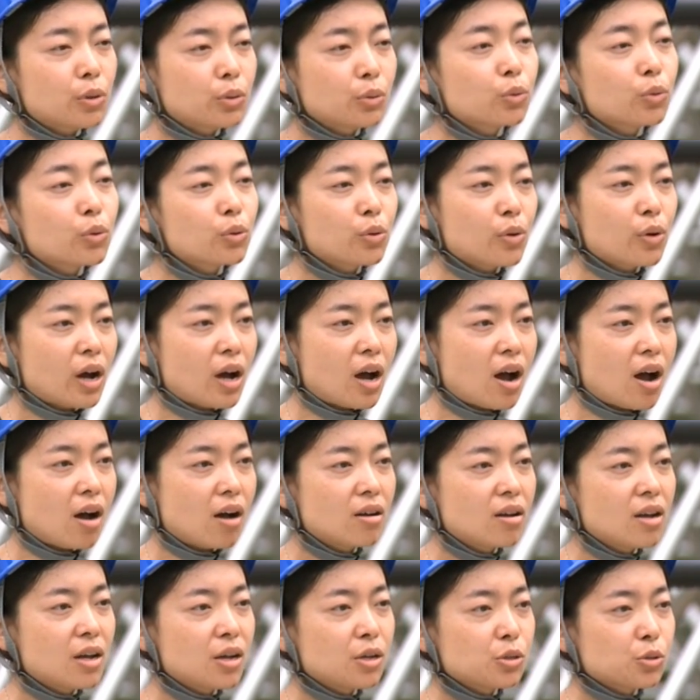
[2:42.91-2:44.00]
So we
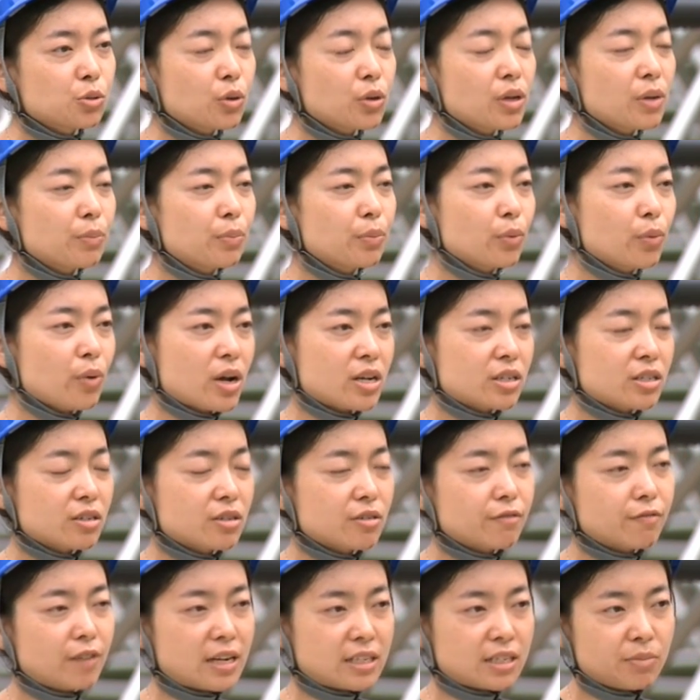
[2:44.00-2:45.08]
tried to deform the
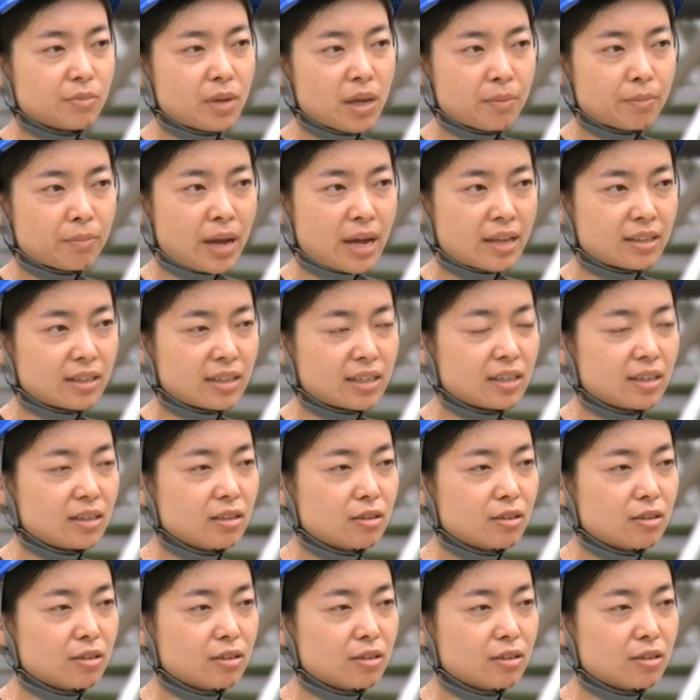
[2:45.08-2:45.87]
reflection panel